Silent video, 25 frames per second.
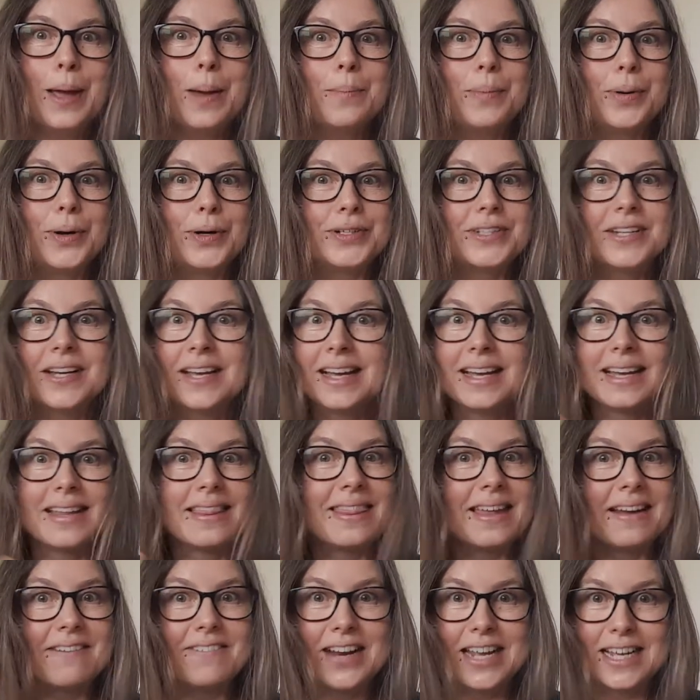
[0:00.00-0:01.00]
but
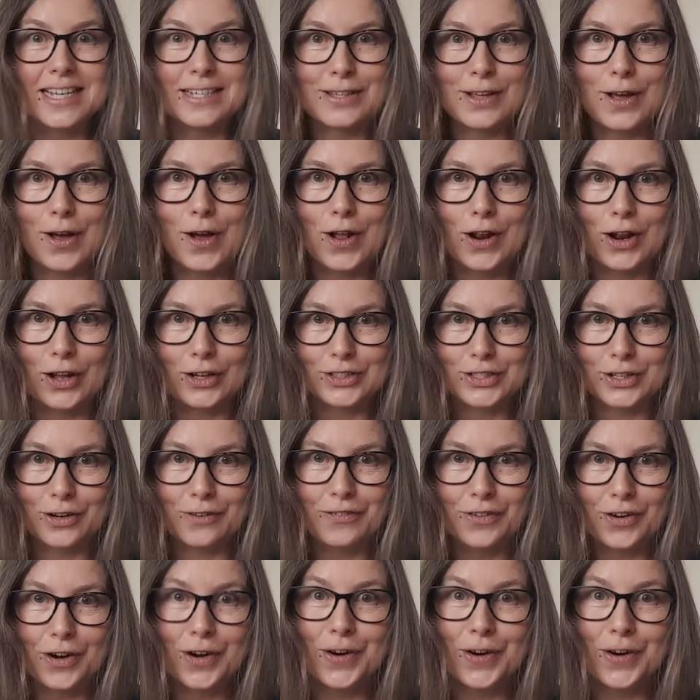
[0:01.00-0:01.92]
there is a lot of